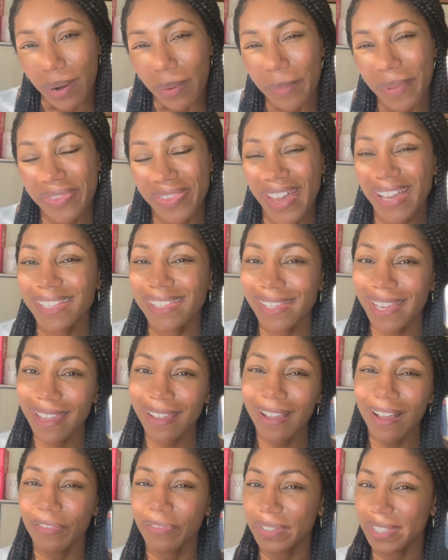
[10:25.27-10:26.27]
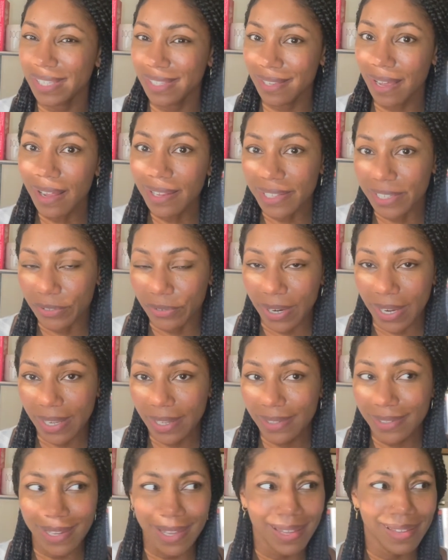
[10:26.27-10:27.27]
but that's like of a solid, right?
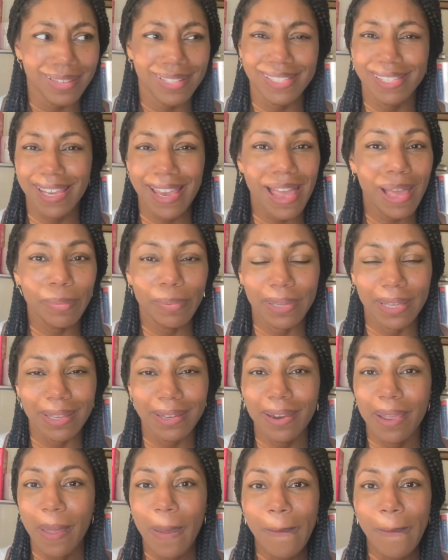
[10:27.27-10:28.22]
Like a tablet.